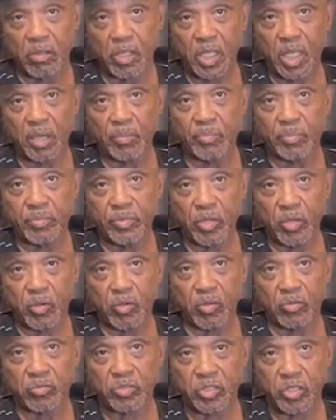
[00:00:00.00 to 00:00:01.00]
help,
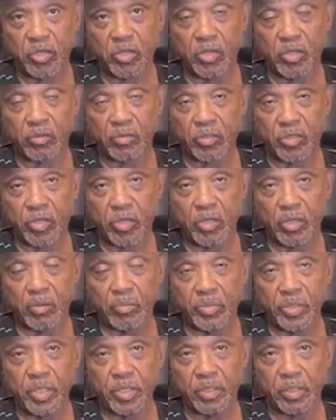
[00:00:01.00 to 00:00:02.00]
turnkey or
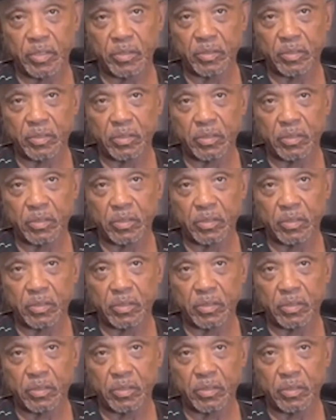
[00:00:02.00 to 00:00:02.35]
building